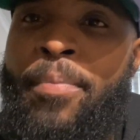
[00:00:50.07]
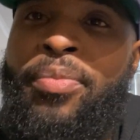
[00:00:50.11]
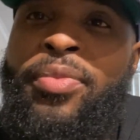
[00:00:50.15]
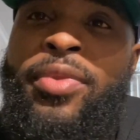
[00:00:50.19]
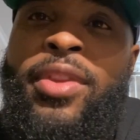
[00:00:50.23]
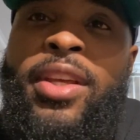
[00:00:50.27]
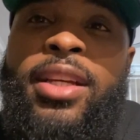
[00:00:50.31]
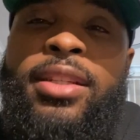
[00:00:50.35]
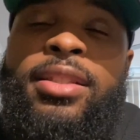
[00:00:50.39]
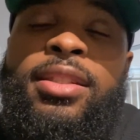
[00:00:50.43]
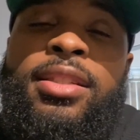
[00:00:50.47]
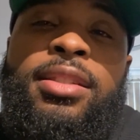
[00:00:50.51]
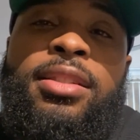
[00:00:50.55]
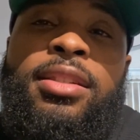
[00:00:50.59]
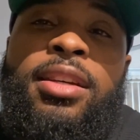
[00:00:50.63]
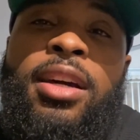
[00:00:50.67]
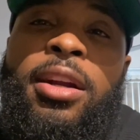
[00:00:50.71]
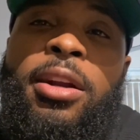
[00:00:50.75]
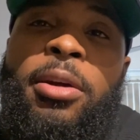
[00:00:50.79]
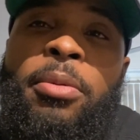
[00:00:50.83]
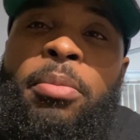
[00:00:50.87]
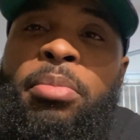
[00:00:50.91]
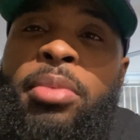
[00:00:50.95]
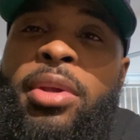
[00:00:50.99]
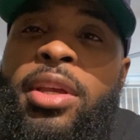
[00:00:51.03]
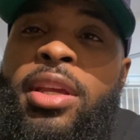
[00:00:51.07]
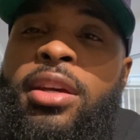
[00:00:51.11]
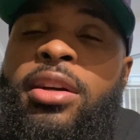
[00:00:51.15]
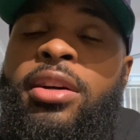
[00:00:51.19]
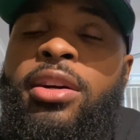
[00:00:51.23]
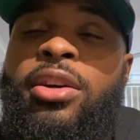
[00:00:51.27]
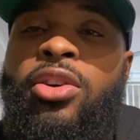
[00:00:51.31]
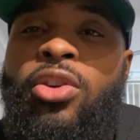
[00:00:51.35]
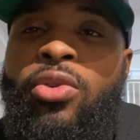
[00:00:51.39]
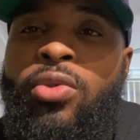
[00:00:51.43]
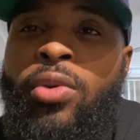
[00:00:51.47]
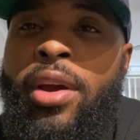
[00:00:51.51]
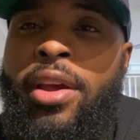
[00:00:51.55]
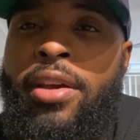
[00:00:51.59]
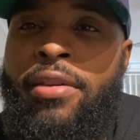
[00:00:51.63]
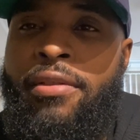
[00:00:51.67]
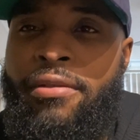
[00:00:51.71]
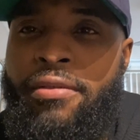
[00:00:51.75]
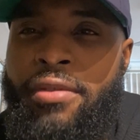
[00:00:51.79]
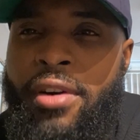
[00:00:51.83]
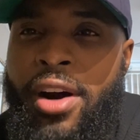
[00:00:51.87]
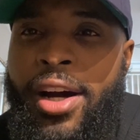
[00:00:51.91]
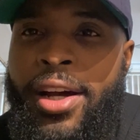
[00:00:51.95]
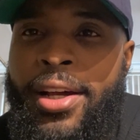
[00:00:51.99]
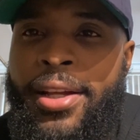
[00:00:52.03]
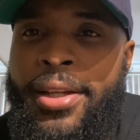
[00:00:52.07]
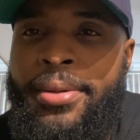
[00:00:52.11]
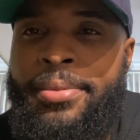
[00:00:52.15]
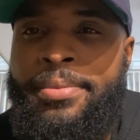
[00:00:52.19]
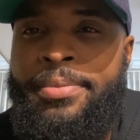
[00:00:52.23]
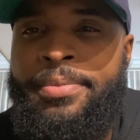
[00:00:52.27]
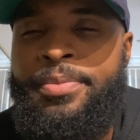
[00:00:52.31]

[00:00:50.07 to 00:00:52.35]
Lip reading: This is going to be a great fight.